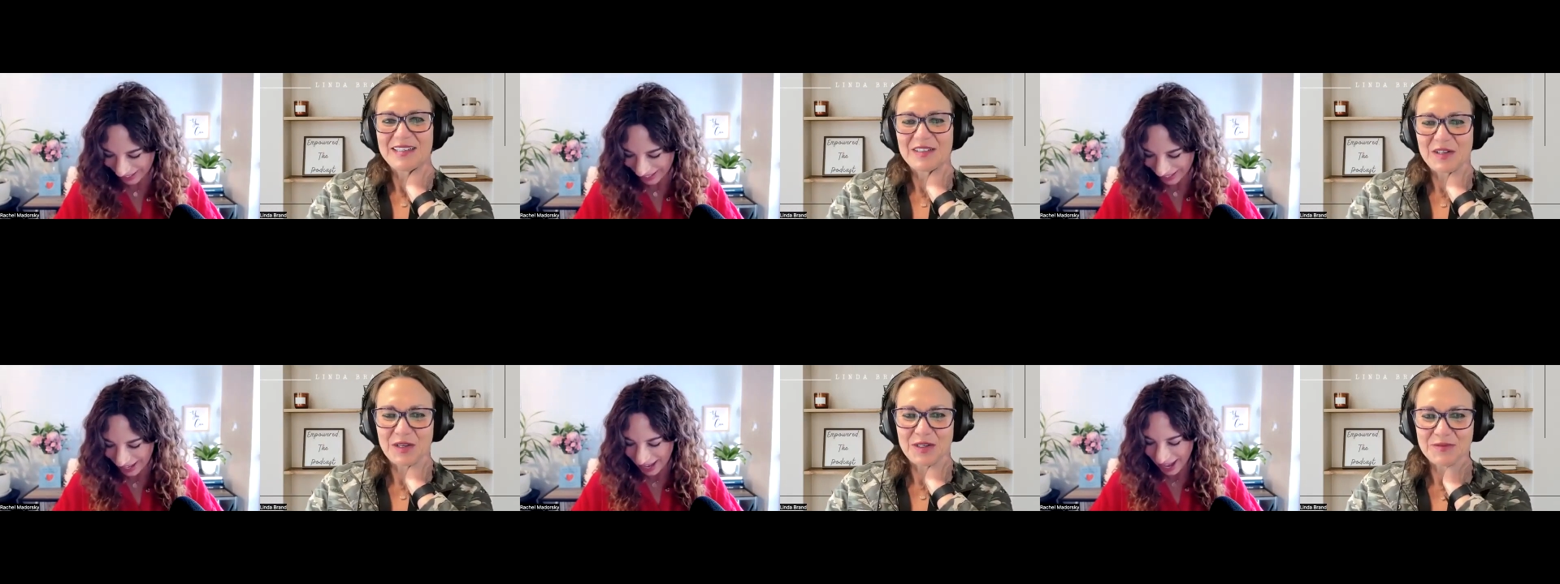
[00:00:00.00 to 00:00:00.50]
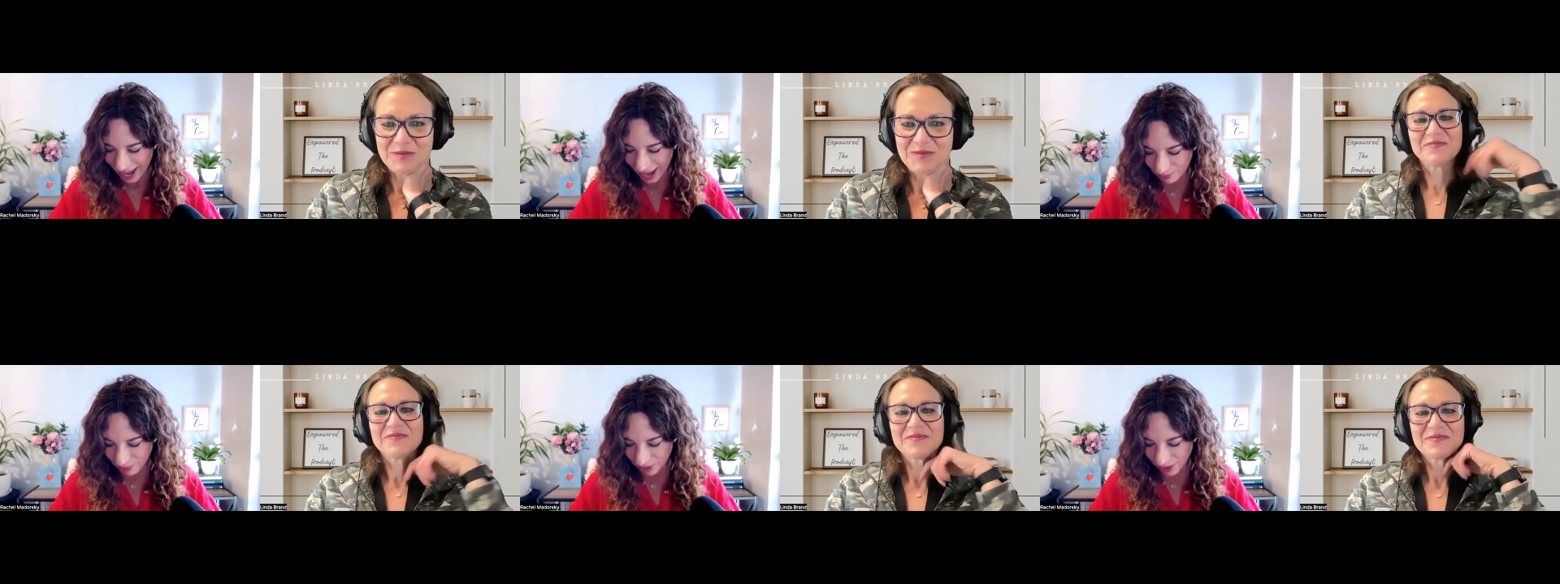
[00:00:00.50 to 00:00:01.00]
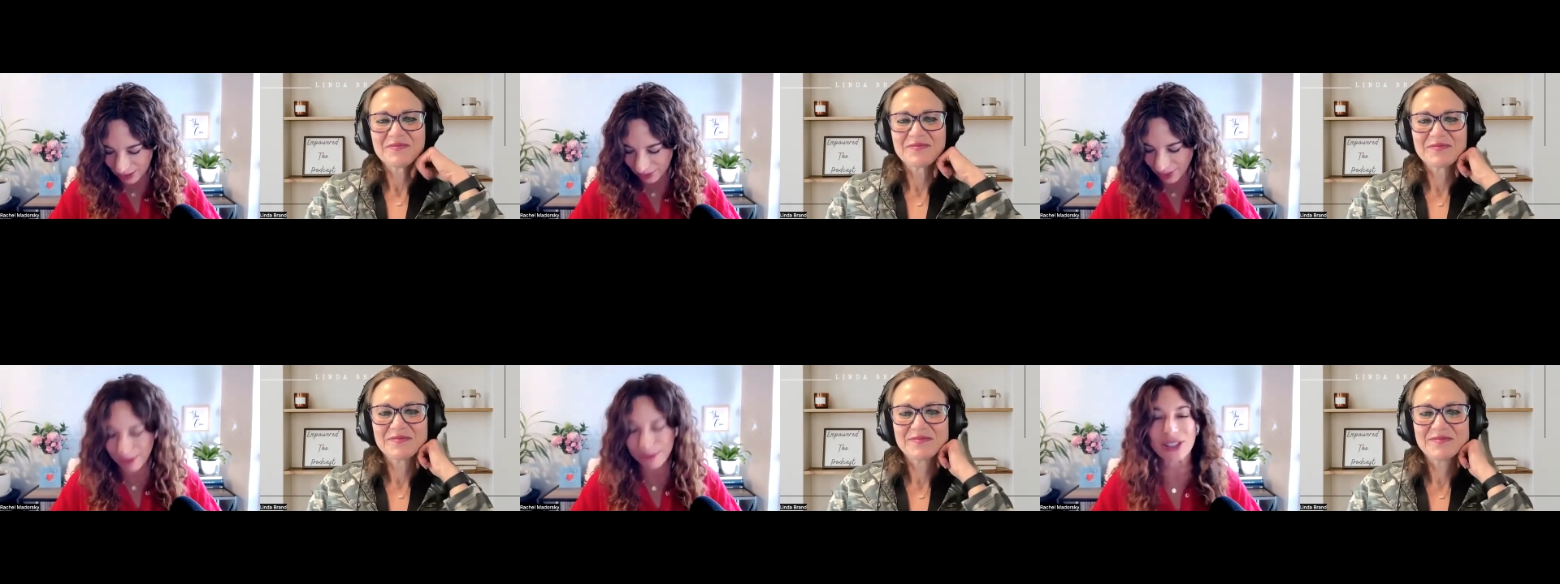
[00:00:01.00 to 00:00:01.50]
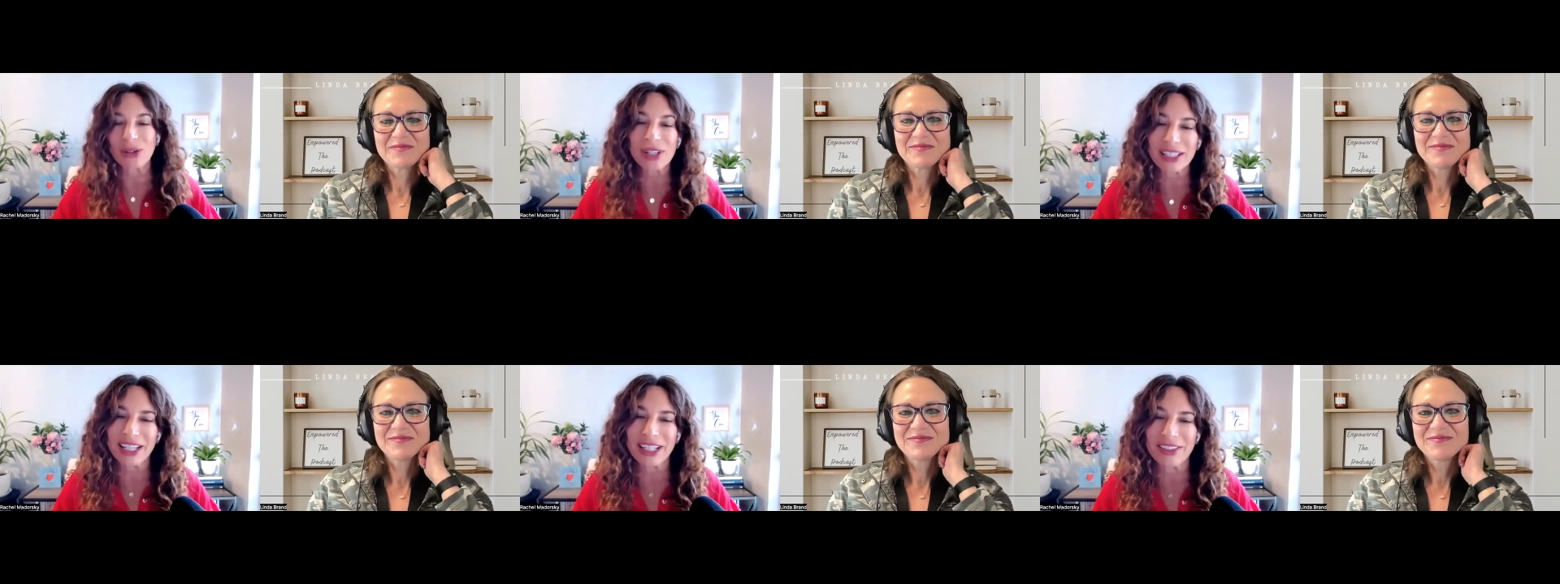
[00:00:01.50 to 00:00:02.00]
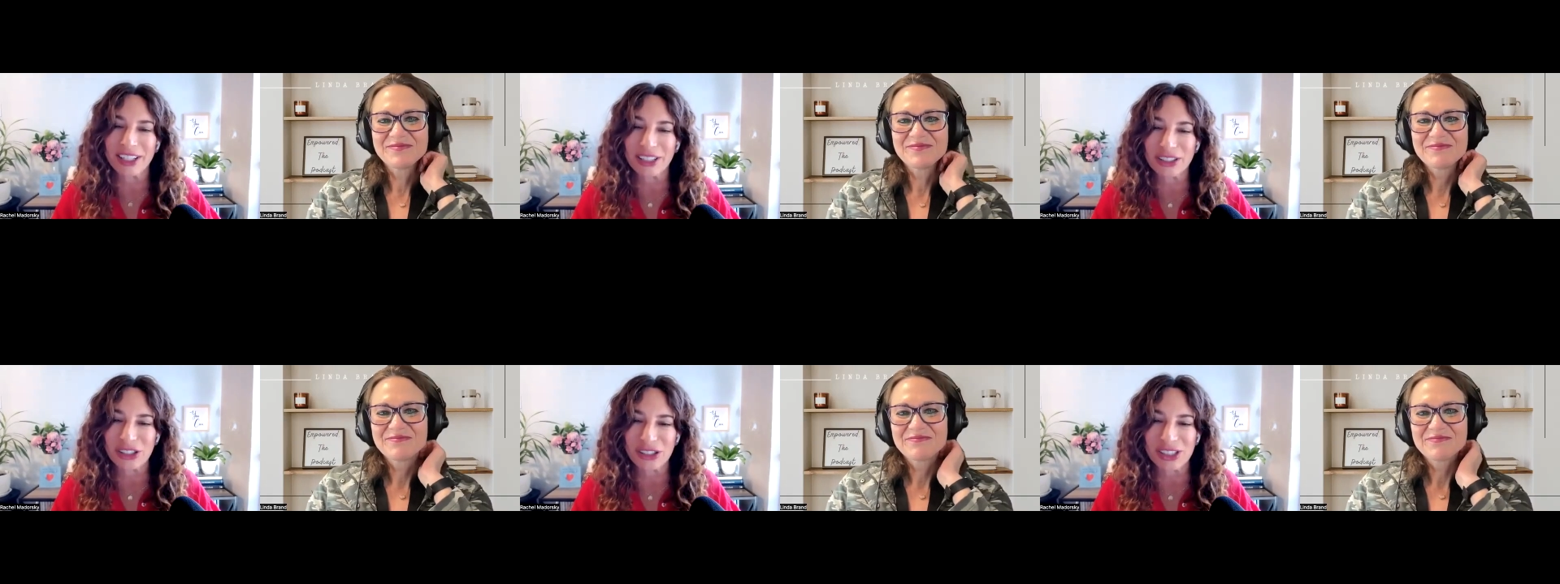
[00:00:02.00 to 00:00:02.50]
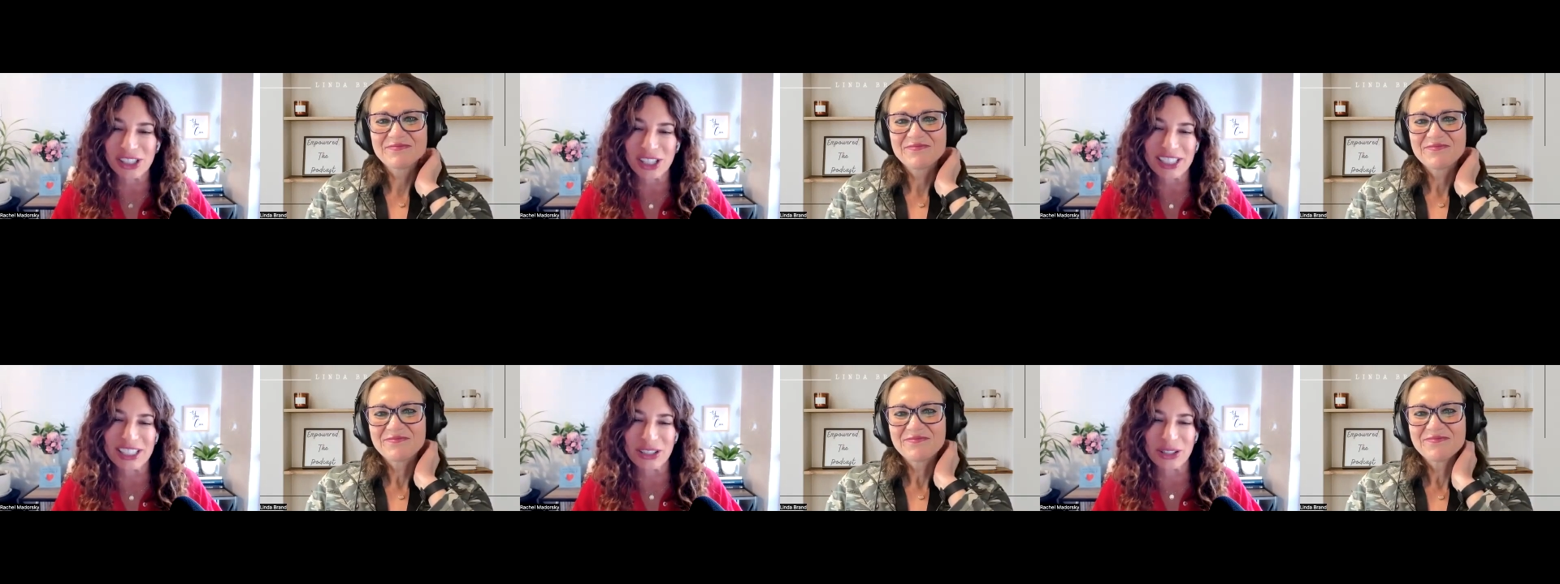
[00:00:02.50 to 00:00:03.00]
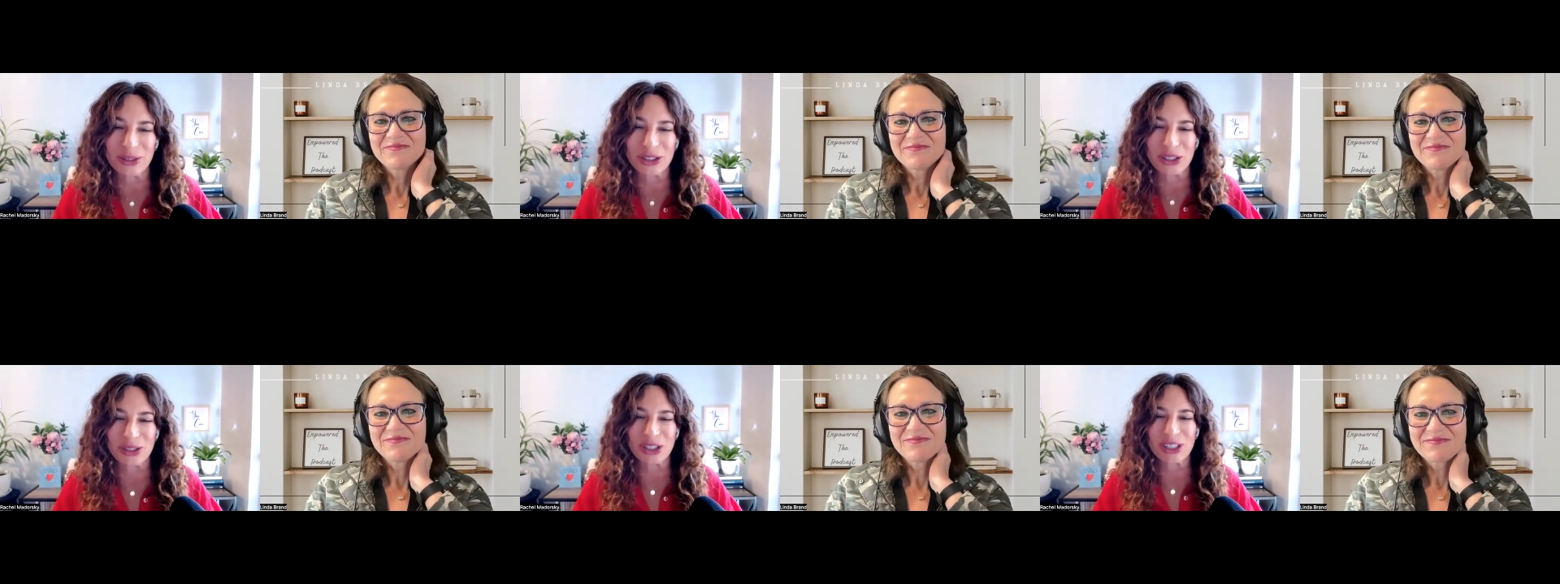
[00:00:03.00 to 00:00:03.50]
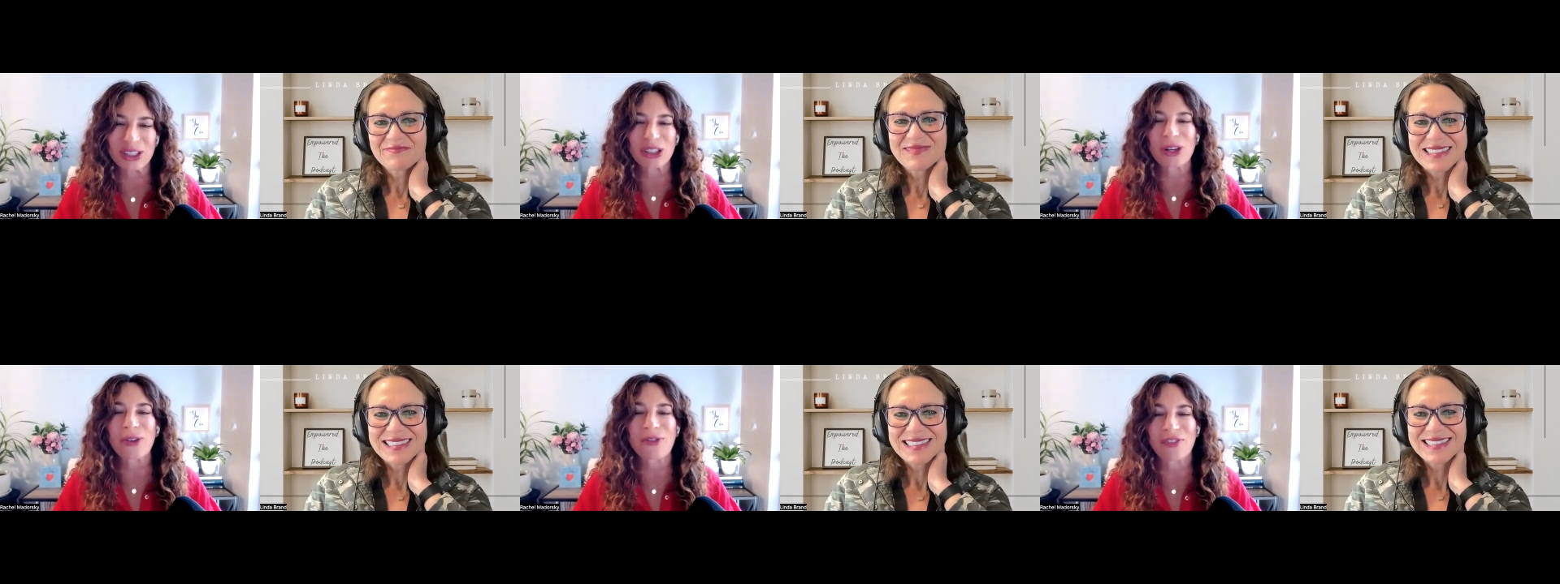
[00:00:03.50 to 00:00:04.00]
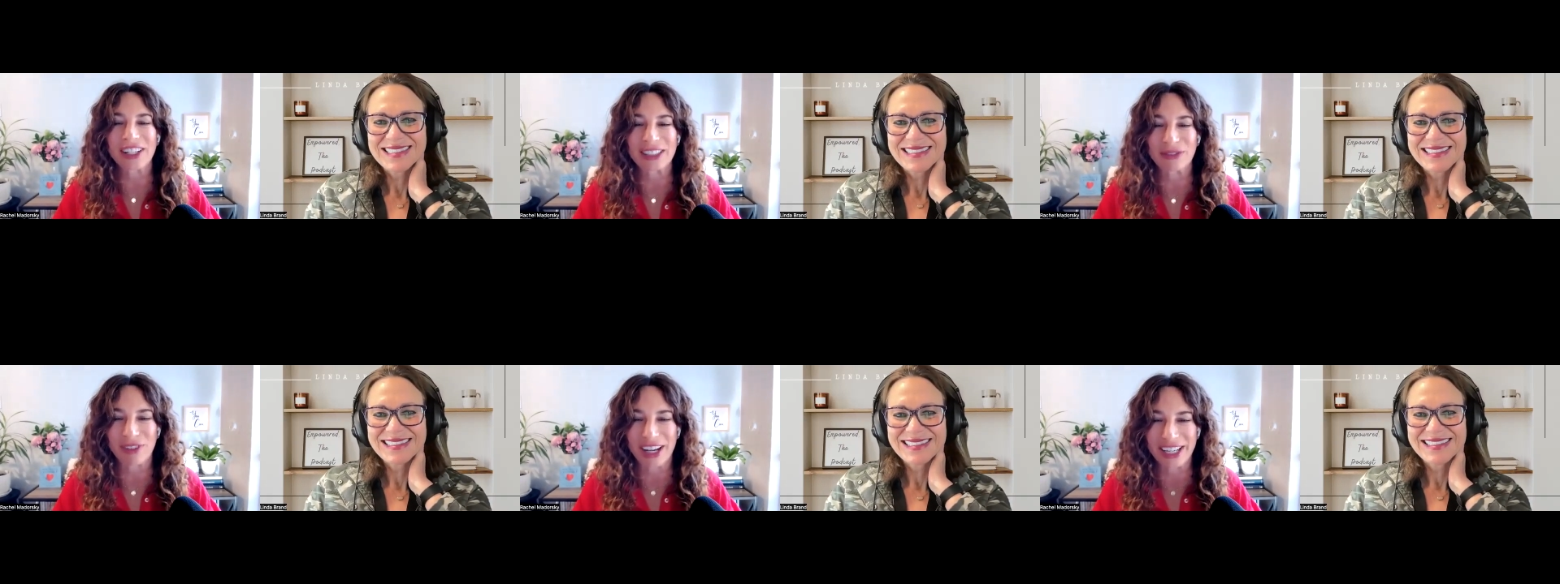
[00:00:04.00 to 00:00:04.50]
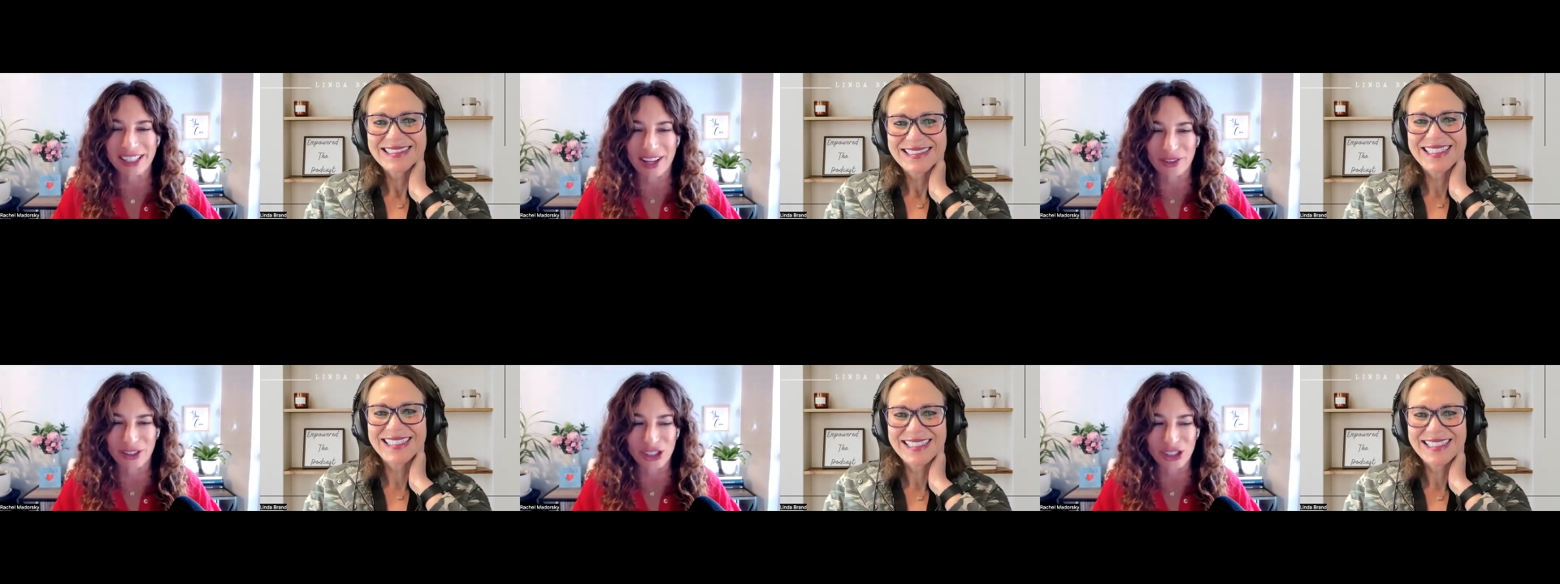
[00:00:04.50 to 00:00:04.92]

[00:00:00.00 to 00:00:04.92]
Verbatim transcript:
Speaker 1: Okay. But also, I'm so excited that you're Jewish. I didn't know you were Jewish. It's so fun to find other